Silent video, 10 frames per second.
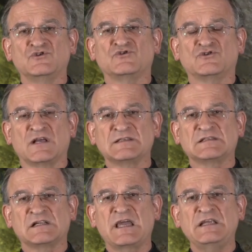to
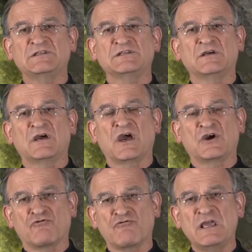translate a
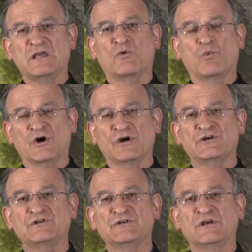Greek
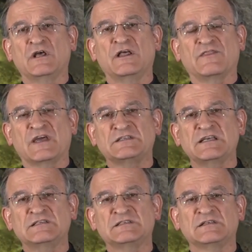word that
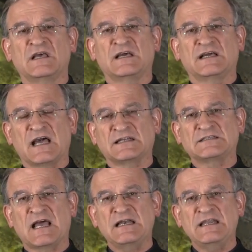is
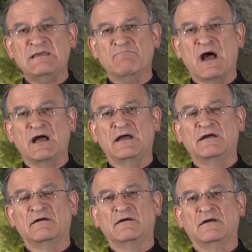katalima.
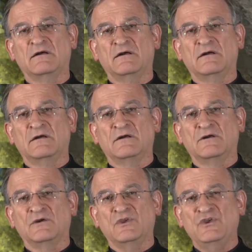
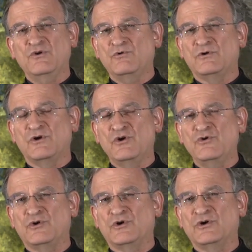
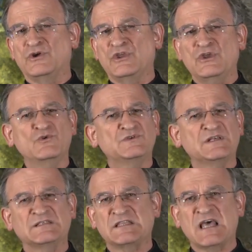Luke
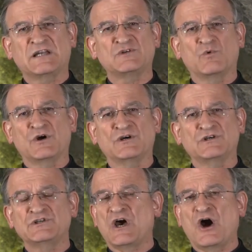uses that
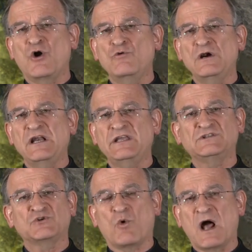word only
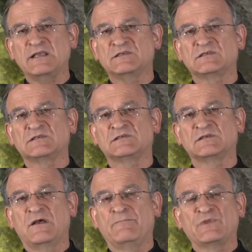twice
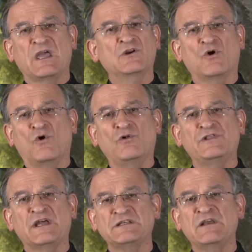in all
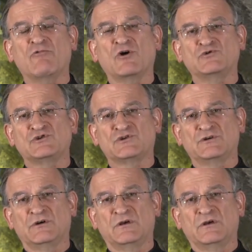that he wrote.